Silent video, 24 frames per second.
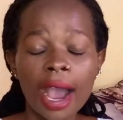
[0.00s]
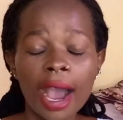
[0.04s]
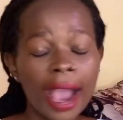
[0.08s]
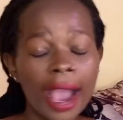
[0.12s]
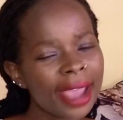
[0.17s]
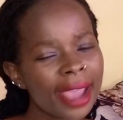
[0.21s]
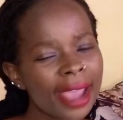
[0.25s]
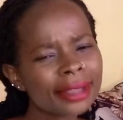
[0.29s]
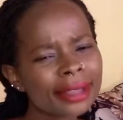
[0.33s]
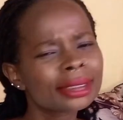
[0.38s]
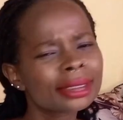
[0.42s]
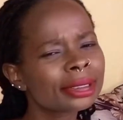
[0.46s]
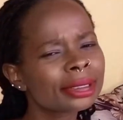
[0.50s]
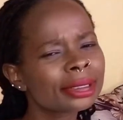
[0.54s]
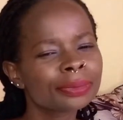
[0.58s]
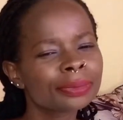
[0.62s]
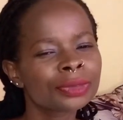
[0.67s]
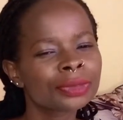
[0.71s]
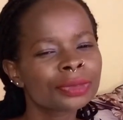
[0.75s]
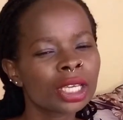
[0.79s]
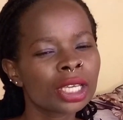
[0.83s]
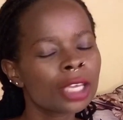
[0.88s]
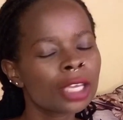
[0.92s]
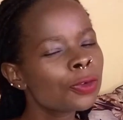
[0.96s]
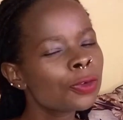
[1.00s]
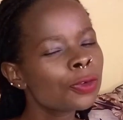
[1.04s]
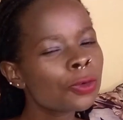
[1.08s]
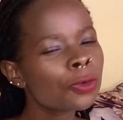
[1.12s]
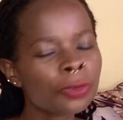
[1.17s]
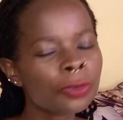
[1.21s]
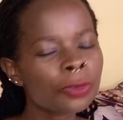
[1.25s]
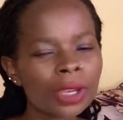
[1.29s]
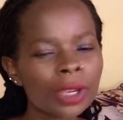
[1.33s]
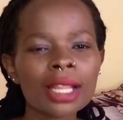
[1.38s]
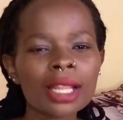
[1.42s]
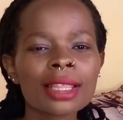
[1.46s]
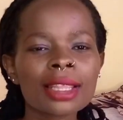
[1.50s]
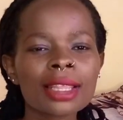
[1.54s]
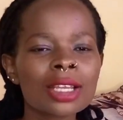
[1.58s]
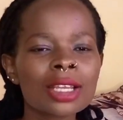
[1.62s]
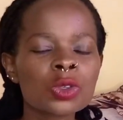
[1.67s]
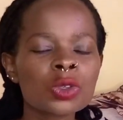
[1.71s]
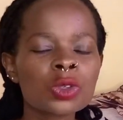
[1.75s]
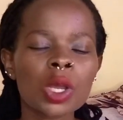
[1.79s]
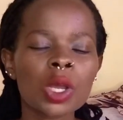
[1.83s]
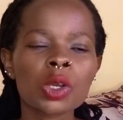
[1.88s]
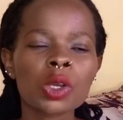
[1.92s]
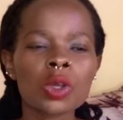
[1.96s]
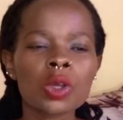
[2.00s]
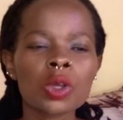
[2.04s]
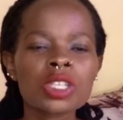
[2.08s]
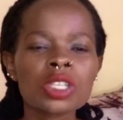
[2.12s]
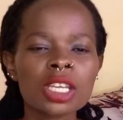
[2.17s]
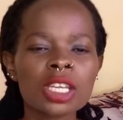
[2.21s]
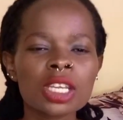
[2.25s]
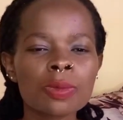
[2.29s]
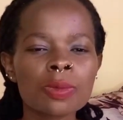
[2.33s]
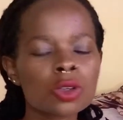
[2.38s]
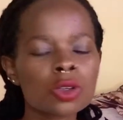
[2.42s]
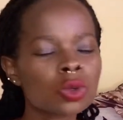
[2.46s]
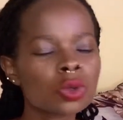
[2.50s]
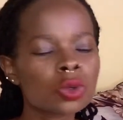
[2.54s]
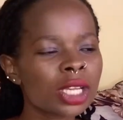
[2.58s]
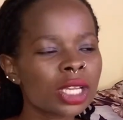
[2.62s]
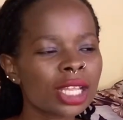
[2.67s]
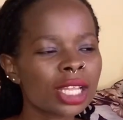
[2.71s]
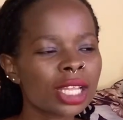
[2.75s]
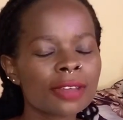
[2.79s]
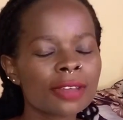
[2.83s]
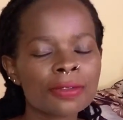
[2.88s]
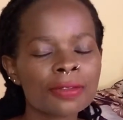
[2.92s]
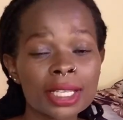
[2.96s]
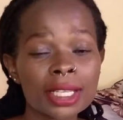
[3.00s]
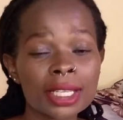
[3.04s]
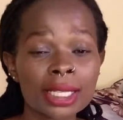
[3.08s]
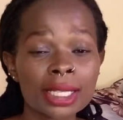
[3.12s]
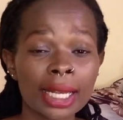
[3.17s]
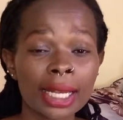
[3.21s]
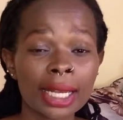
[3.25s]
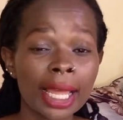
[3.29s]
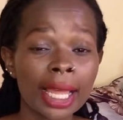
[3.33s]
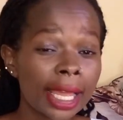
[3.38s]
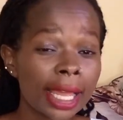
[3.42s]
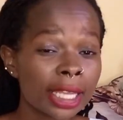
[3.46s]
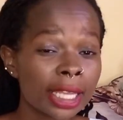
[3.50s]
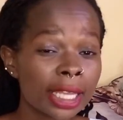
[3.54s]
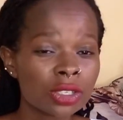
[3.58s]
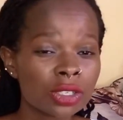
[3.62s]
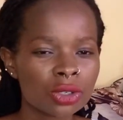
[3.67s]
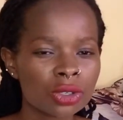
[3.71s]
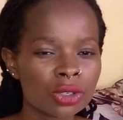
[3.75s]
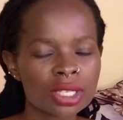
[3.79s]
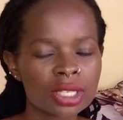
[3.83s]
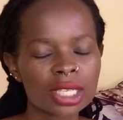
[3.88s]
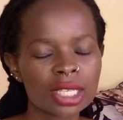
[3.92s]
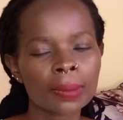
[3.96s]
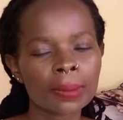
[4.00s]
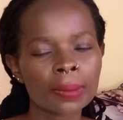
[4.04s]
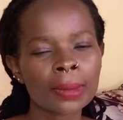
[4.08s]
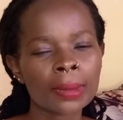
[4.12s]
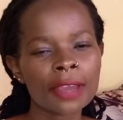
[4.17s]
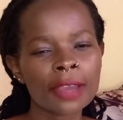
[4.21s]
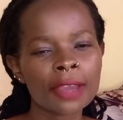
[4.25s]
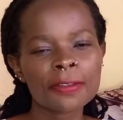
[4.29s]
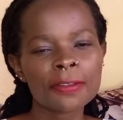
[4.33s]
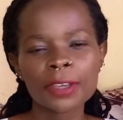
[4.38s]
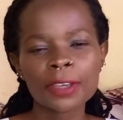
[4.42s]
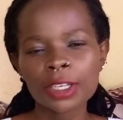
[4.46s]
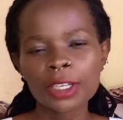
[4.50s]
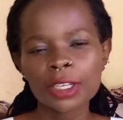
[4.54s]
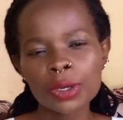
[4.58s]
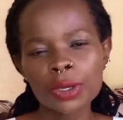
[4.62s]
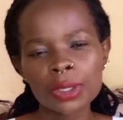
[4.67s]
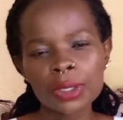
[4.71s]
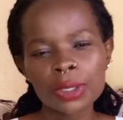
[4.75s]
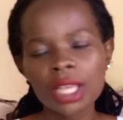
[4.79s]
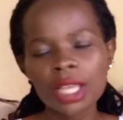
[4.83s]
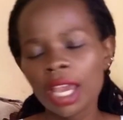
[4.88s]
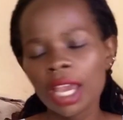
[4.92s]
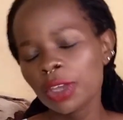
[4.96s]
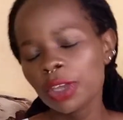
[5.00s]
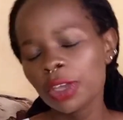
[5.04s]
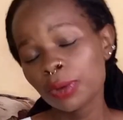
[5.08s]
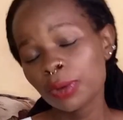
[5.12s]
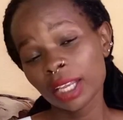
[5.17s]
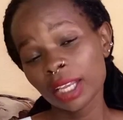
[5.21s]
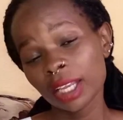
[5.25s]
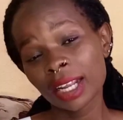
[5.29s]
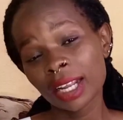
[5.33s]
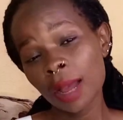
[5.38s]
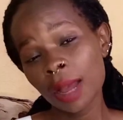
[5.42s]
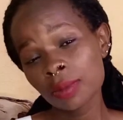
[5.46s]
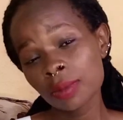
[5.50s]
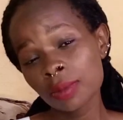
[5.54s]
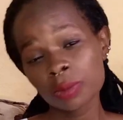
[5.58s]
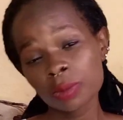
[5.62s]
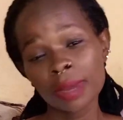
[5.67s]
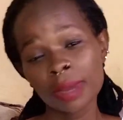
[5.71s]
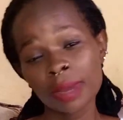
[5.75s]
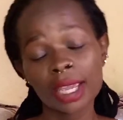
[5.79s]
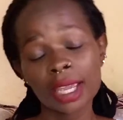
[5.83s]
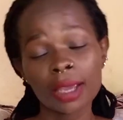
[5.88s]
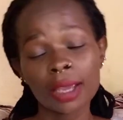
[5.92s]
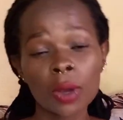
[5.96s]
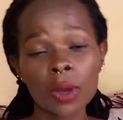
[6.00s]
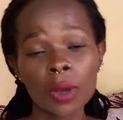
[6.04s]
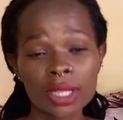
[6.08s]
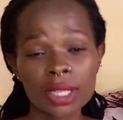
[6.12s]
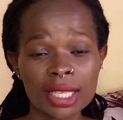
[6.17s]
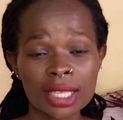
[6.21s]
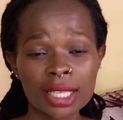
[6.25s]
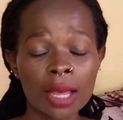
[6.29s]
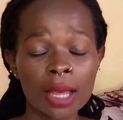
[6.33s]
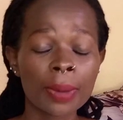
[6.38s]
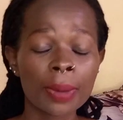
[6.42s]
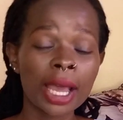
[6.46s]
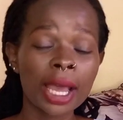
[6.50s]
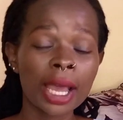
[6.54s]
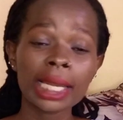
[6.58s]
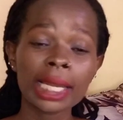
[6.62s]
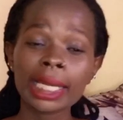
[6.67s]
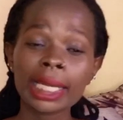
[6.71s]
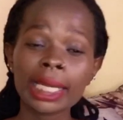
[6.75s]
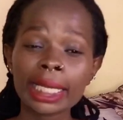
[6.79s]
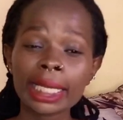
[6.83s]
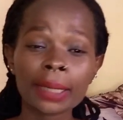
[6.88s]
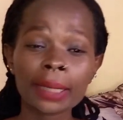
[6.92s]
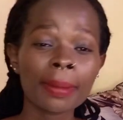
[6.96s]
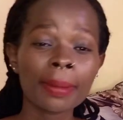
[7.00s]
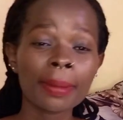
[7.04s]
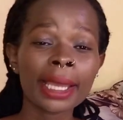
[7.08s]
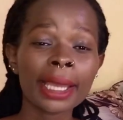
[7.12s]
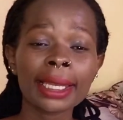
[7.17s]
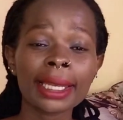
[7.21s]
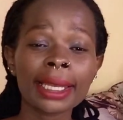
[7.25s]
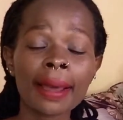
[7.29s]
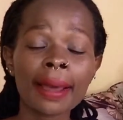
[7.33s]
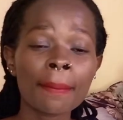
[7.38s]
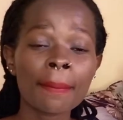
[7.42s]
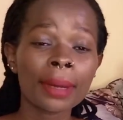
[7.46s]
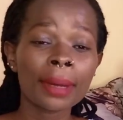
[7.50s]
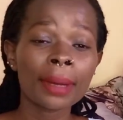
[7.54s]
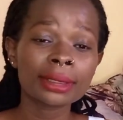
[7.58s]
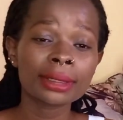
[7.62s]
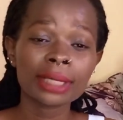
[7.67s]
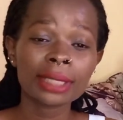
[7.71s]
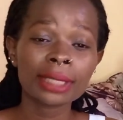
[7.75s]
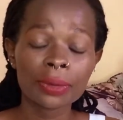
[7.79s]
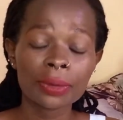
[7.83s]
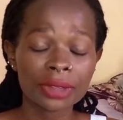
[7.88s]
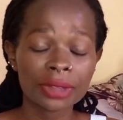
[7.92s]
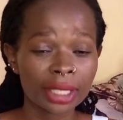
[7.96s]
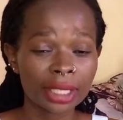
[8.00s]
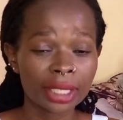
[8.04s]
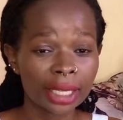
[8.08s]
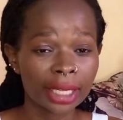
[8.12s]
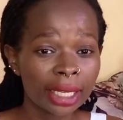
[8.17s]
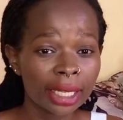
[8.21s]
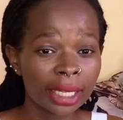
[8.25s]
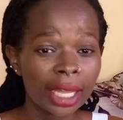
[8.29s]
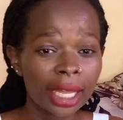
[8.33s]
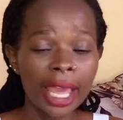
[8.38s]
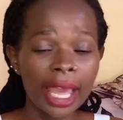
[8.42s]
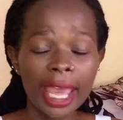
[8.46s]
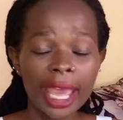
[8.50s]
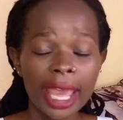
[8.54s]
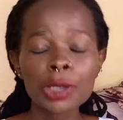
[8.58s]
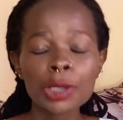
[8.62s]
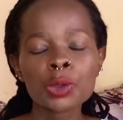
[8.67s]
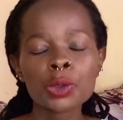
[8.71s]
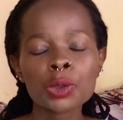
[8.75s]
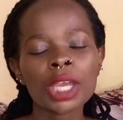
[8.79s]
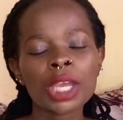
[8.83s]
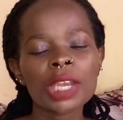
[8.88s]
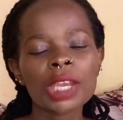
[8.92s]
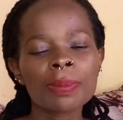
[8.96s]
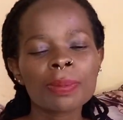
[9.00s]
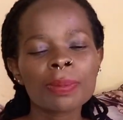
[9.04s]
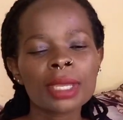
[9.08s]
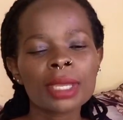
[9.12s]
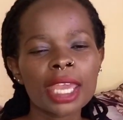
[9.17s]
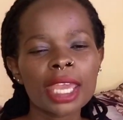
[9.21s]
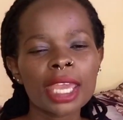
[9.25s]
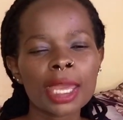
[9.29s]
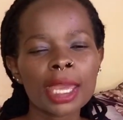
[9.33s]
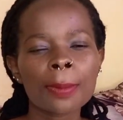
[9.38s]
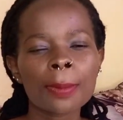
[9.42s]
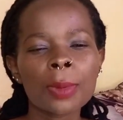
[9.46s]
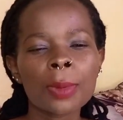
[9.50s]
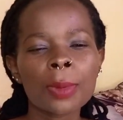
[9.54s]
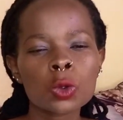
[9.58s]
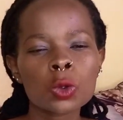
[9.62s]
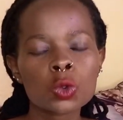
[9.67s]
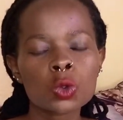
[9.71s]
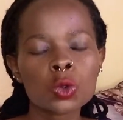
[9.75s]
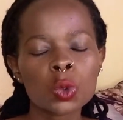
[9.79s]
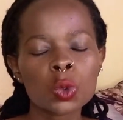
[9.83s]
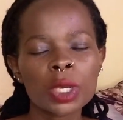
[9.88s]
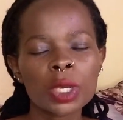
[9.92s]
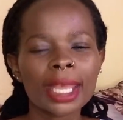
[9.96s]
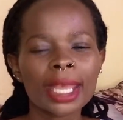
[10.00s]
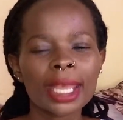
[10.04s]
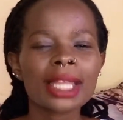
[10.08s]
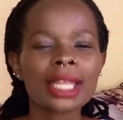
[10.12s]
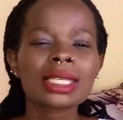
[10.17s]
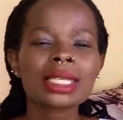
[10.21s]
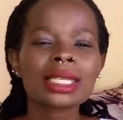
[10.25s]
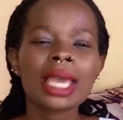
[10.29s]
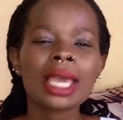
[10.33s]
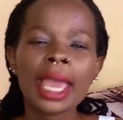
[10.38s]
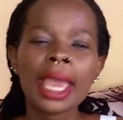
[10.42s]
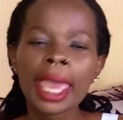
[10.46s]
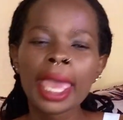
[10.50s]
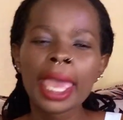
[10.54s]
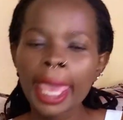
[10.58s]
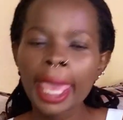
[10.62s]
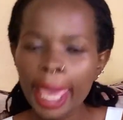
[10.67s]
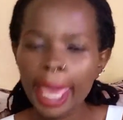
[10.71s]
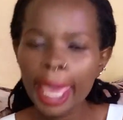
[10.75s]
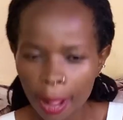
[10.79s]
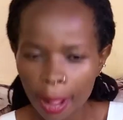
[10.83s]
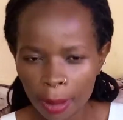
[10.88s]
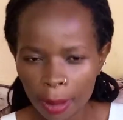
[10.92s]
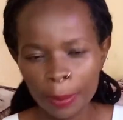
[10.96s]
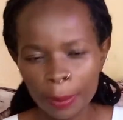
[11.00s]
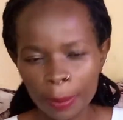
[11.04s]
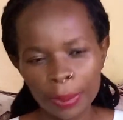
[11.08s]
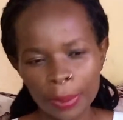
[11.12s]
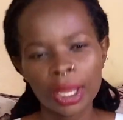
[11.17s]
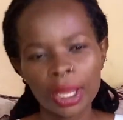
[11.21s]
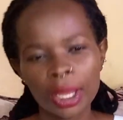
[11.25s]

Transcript: And if you feel that you are not able to get the first client using my videos, you can come to my WhatsApp. I'll link my number down there, and you can be able to get help.